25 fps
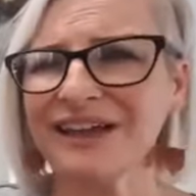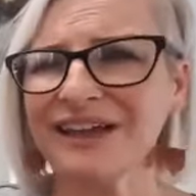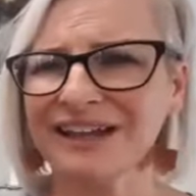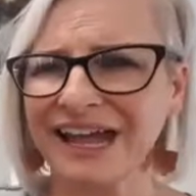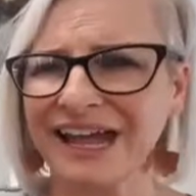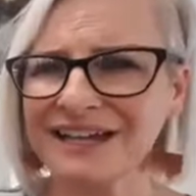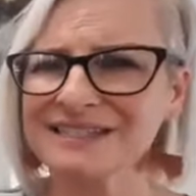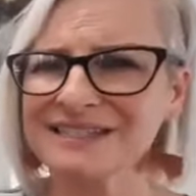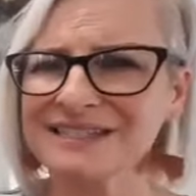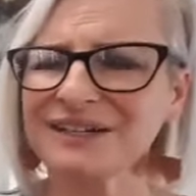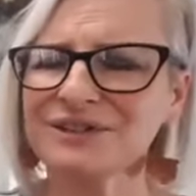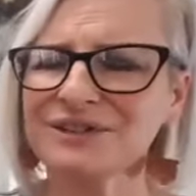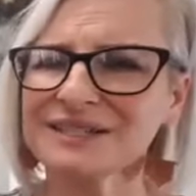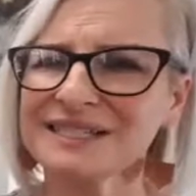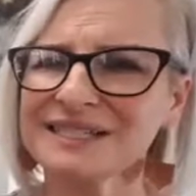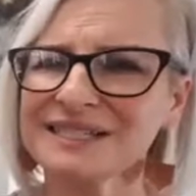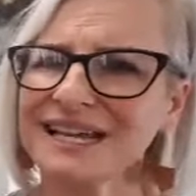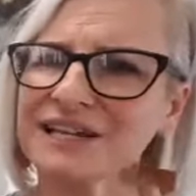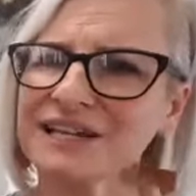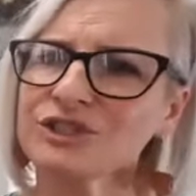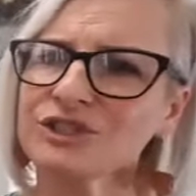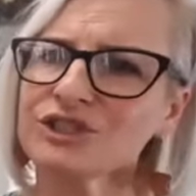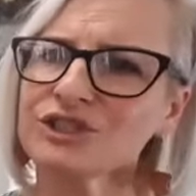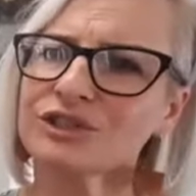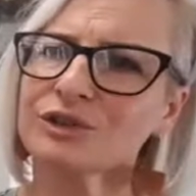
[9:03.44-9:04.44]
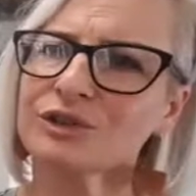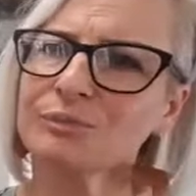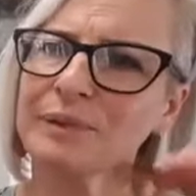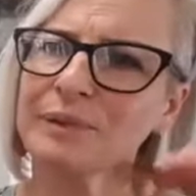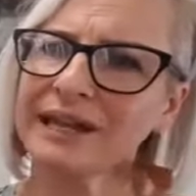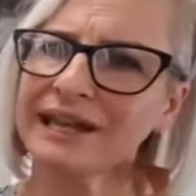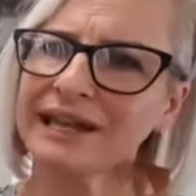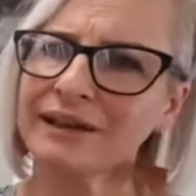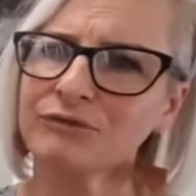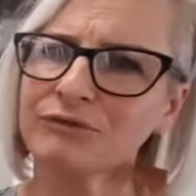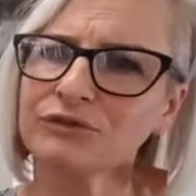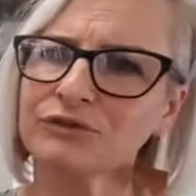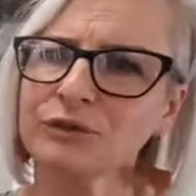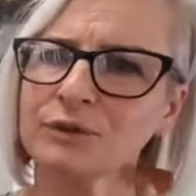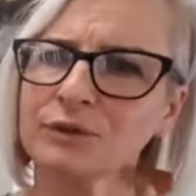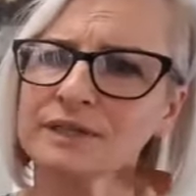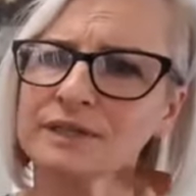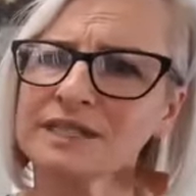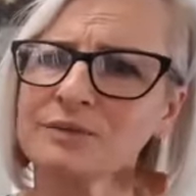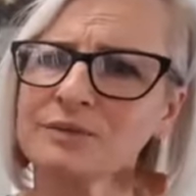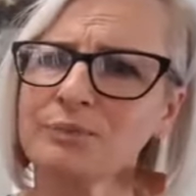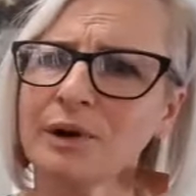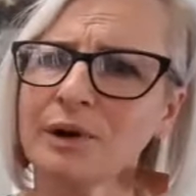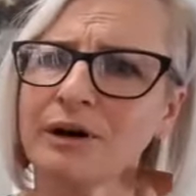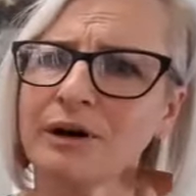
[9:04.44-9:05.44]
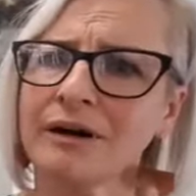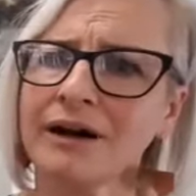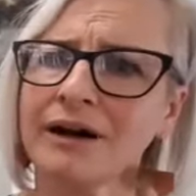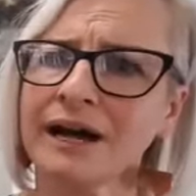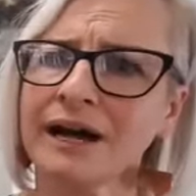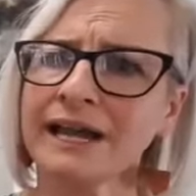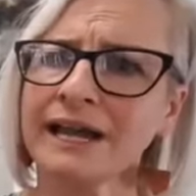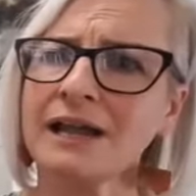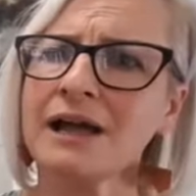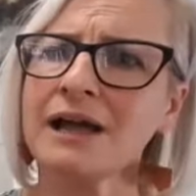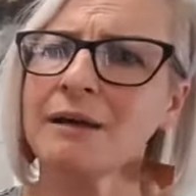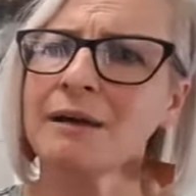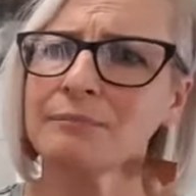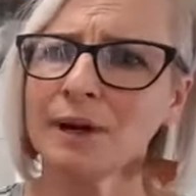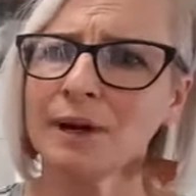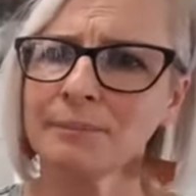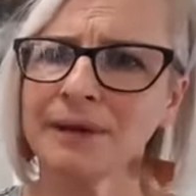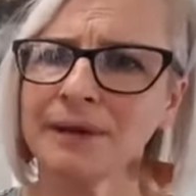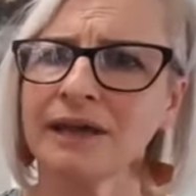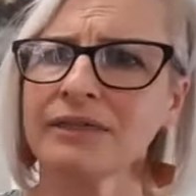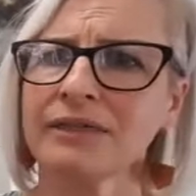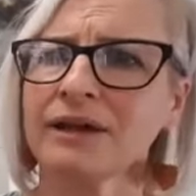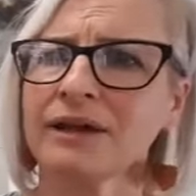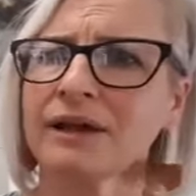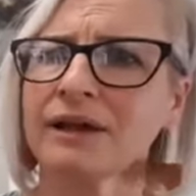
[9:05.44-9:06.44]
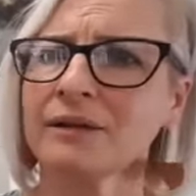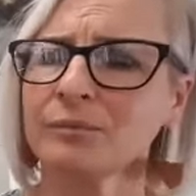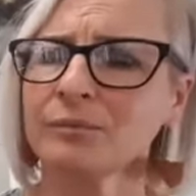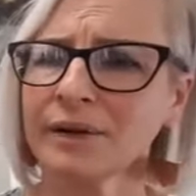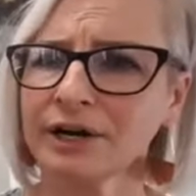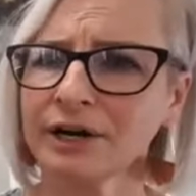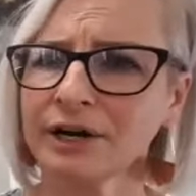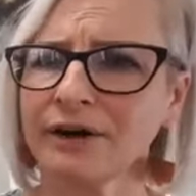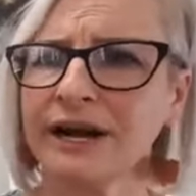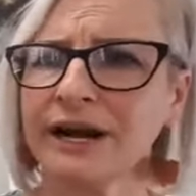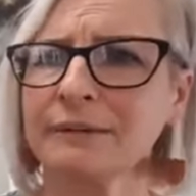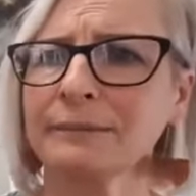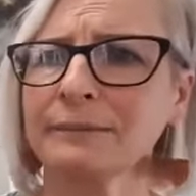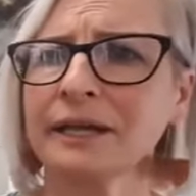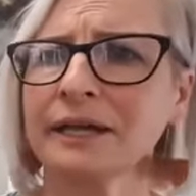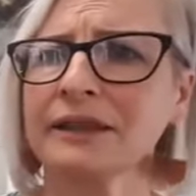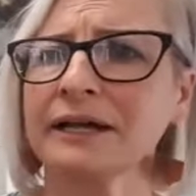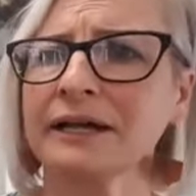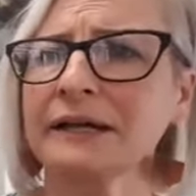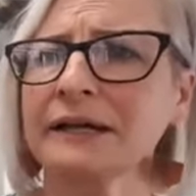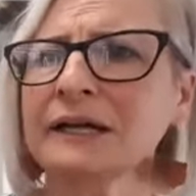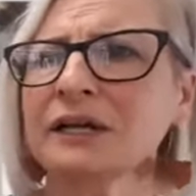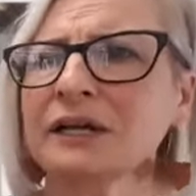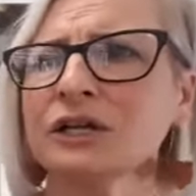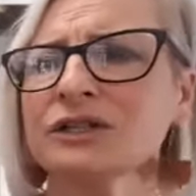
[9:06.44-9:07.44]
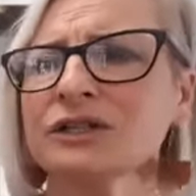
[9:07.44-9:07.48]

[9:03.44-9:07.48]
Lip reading: as I was saying too, being influenced by my mother, my grandmother,